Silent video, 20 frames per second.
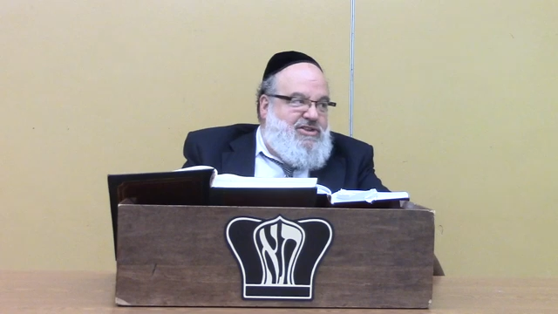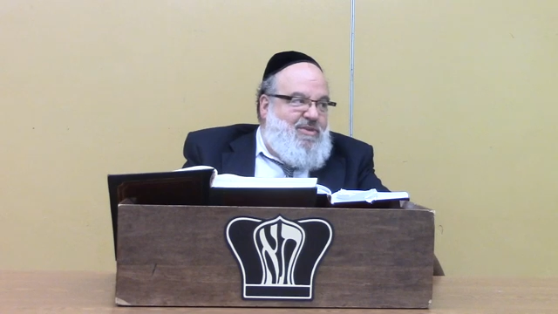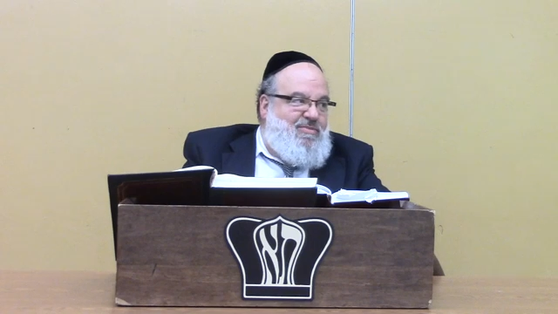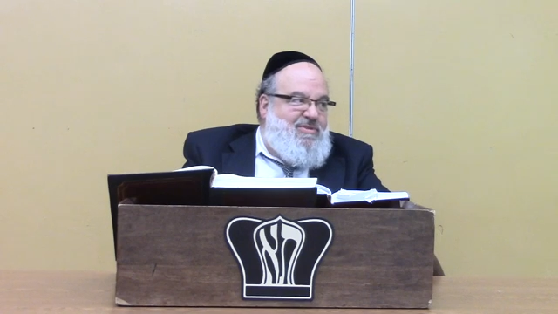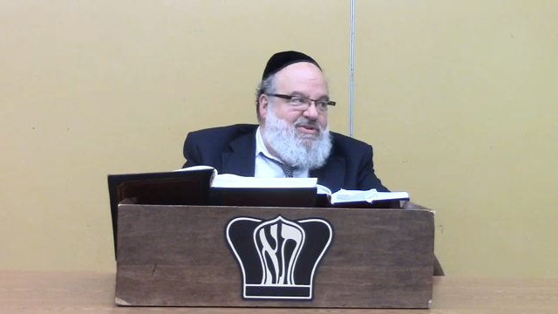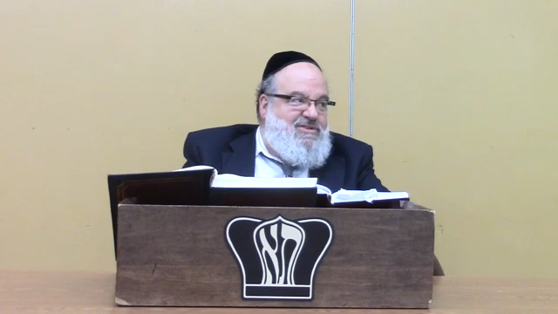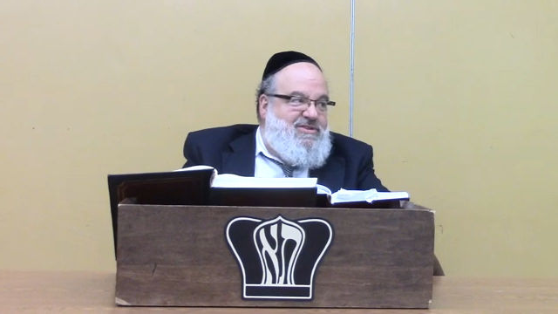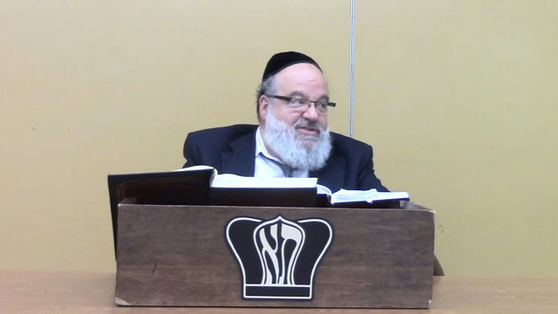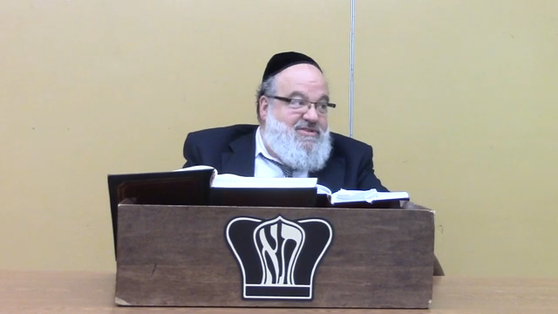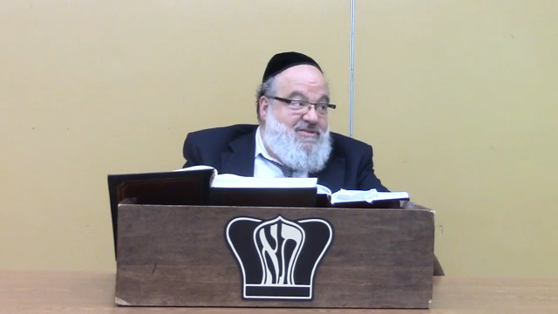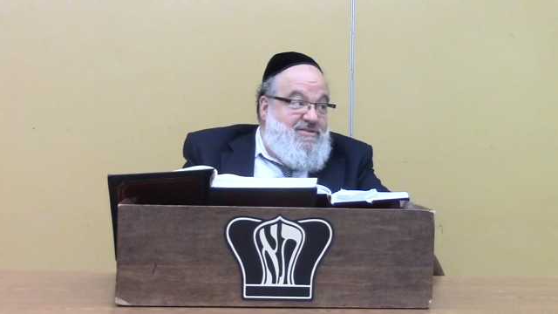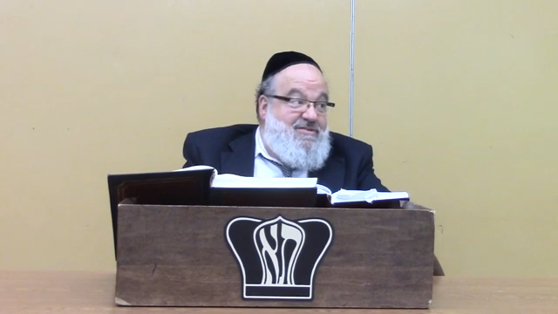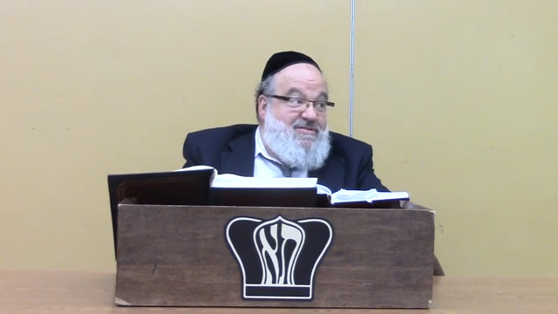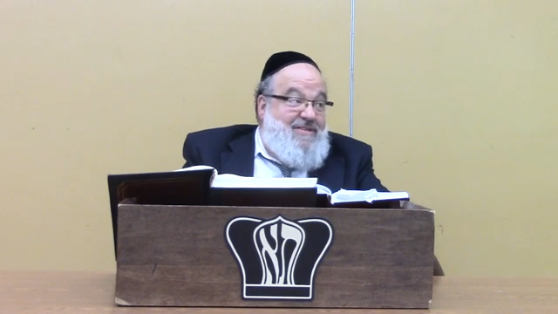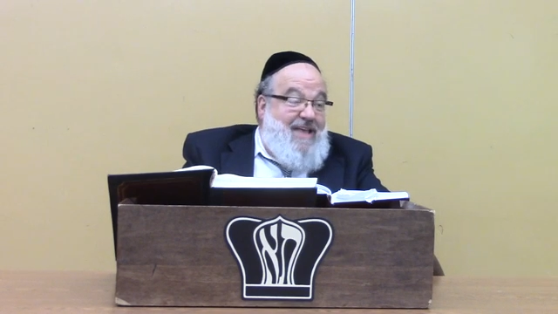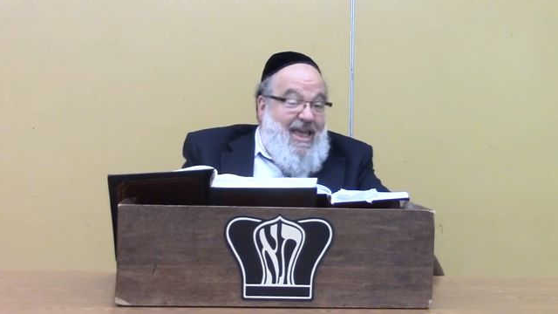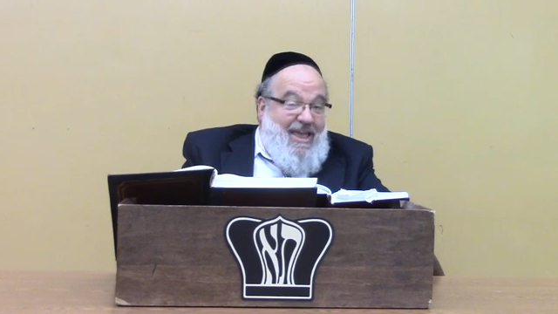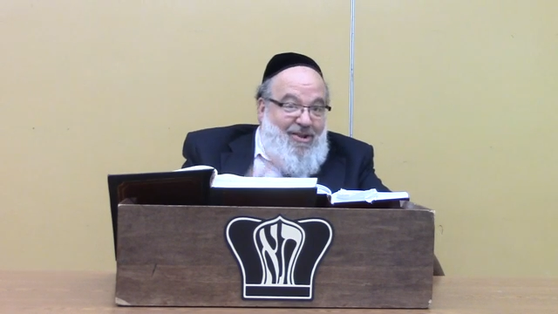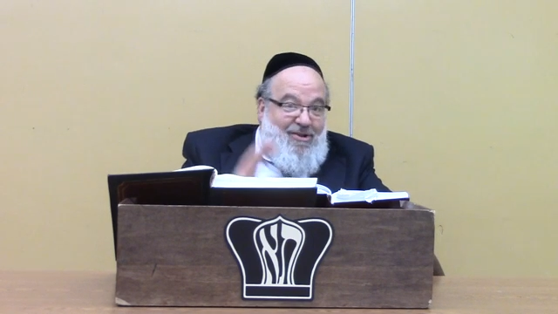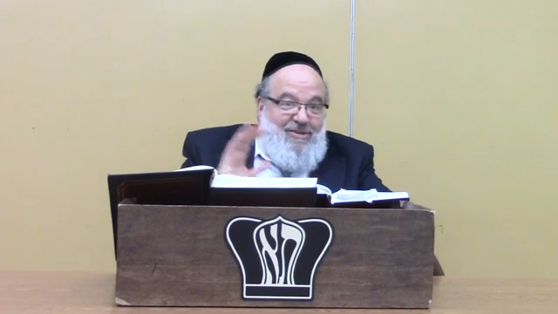Atzomis.
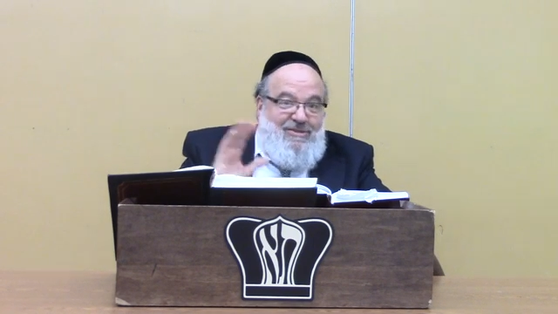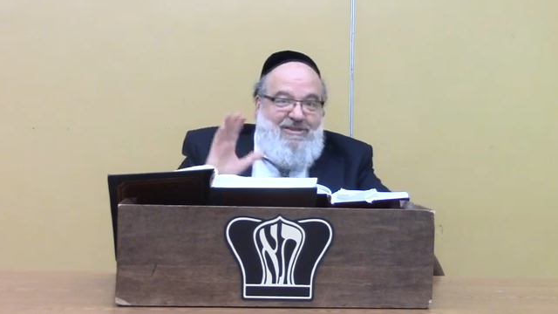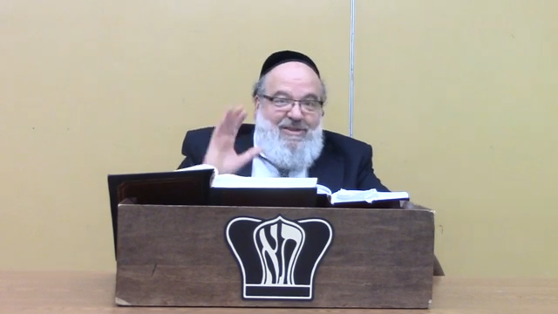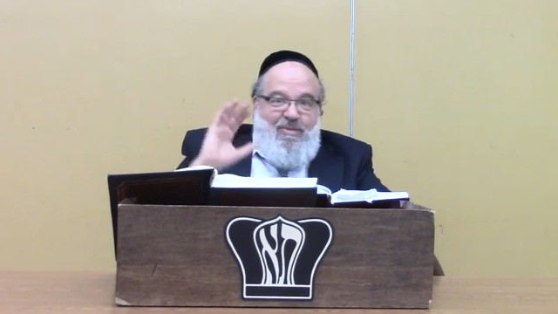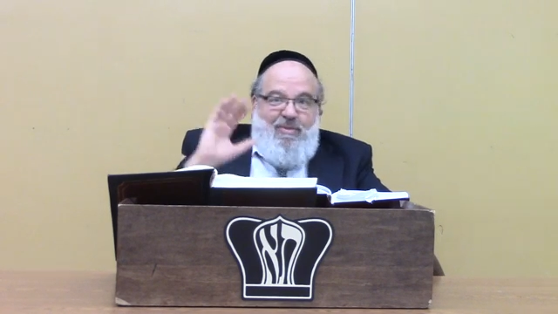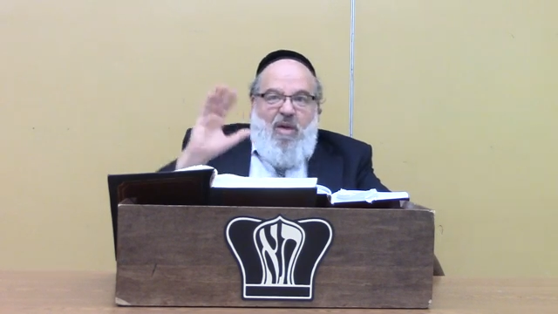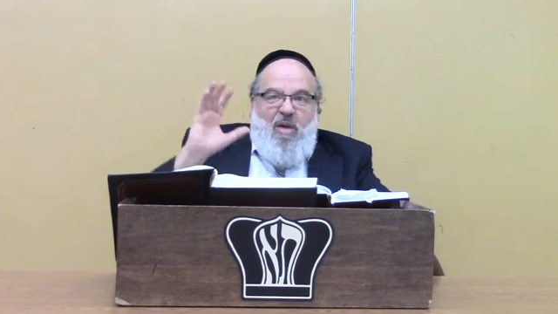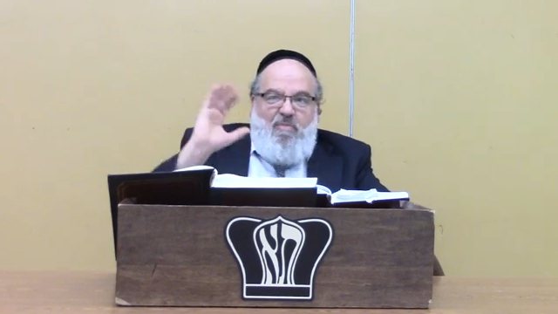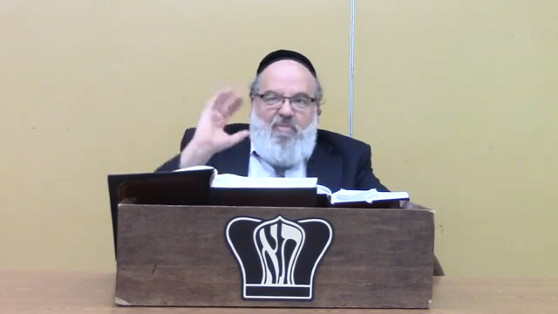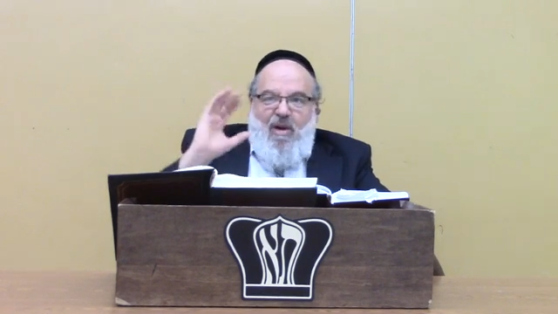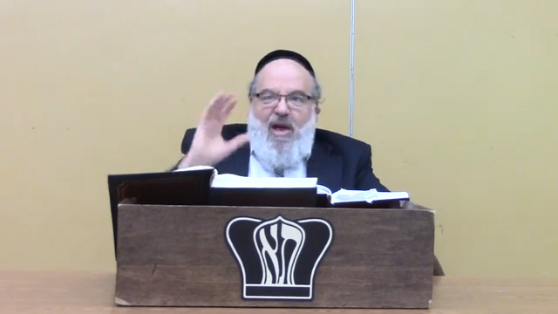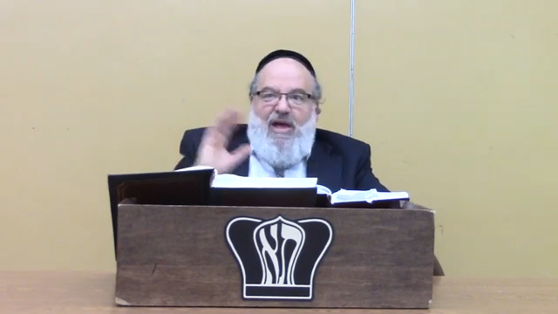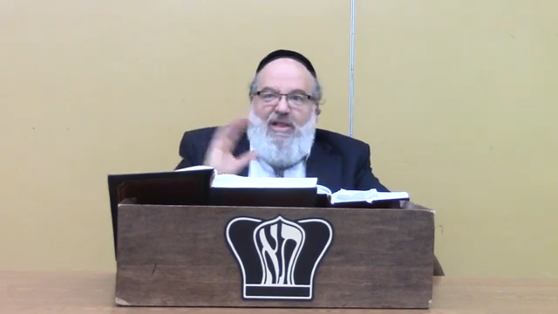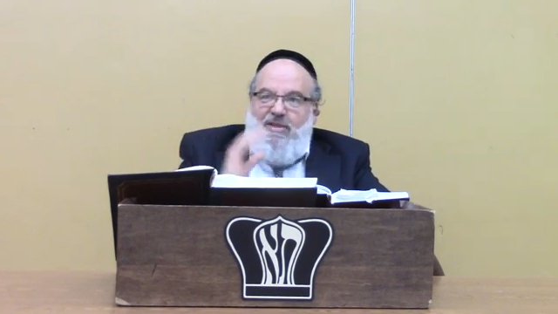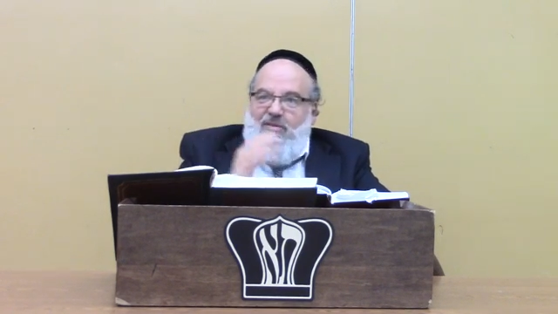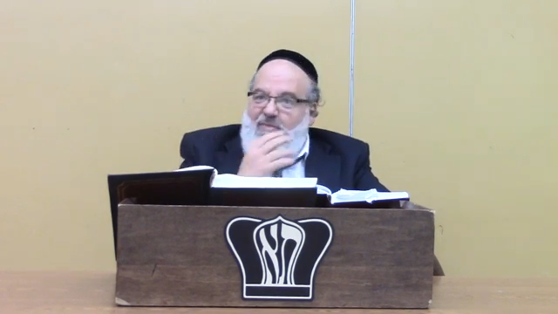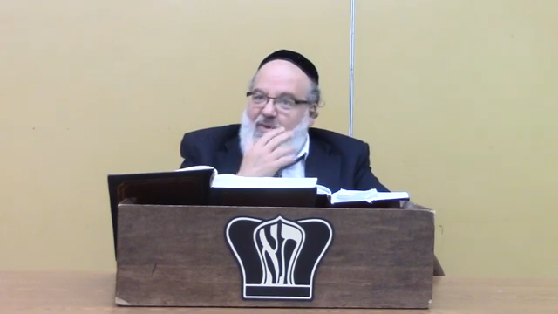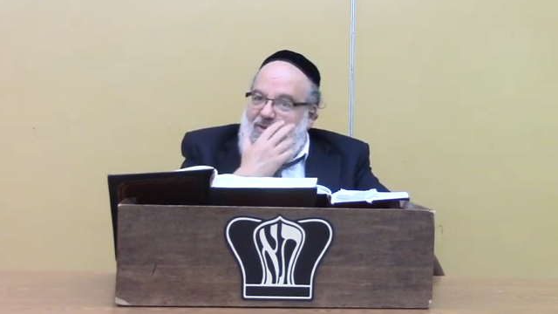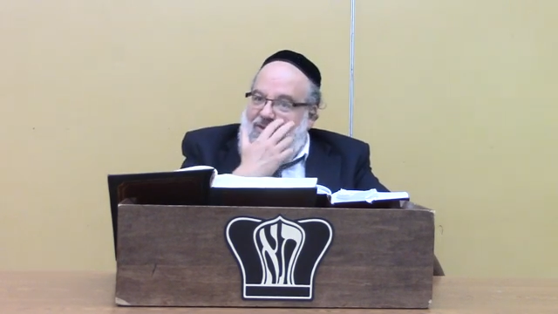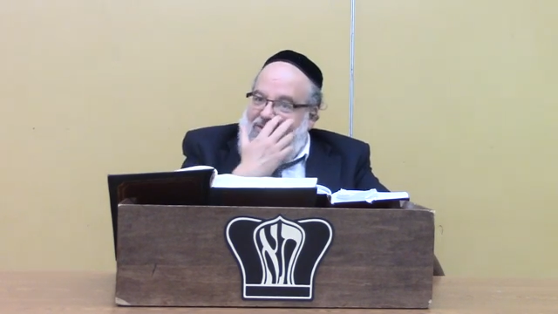Now you don't see him
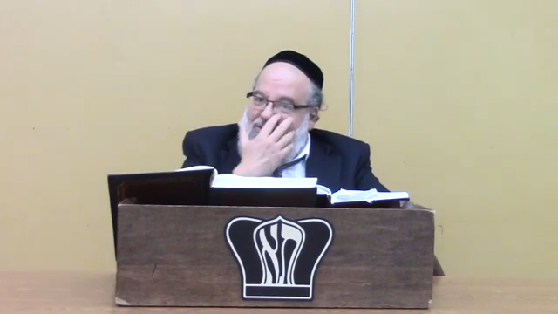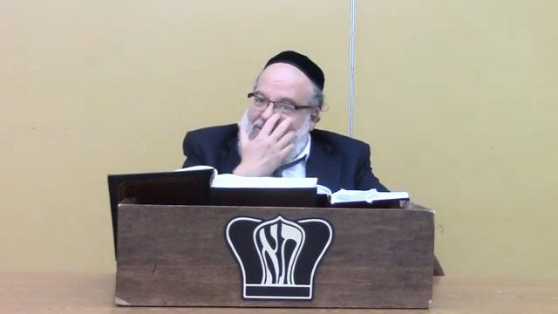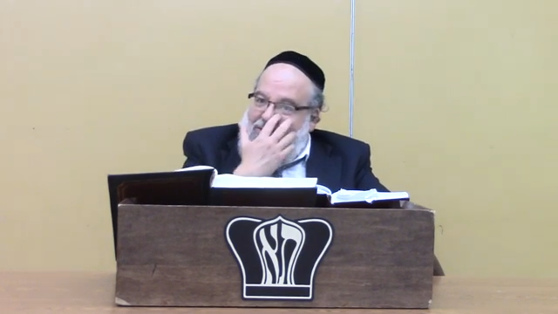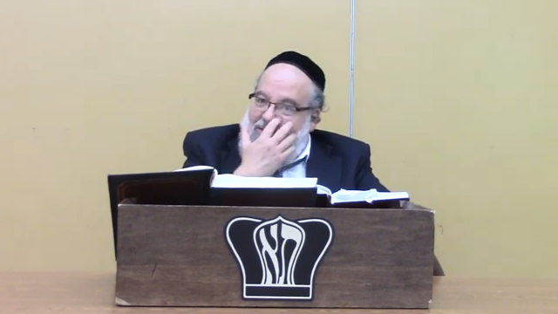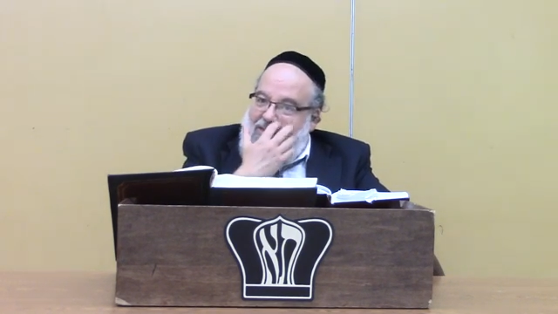pile of bones.